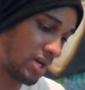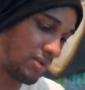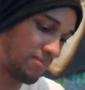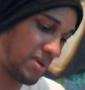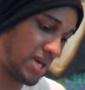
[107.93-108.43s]

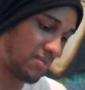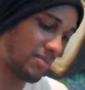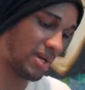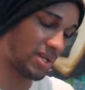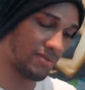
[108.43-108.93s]
the pin,
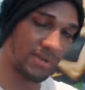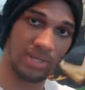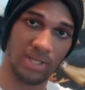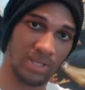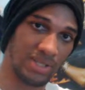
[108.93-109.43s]
but
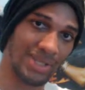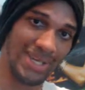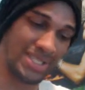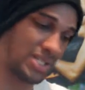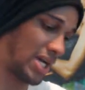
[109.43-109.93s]
Ivelisse
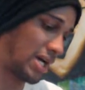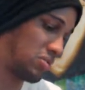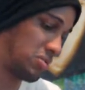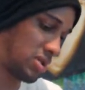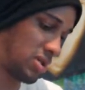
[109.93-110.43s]
kicks
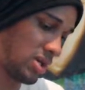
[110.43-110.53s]
out.